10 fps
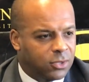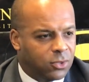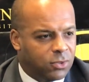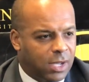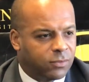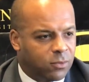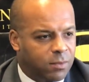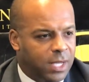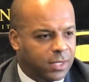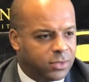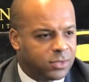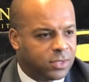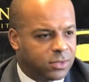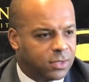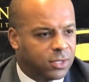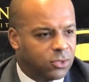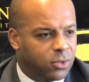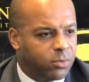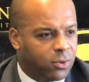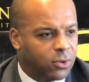You know, you have to remain consistent in your
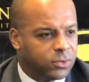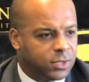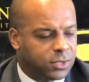approach.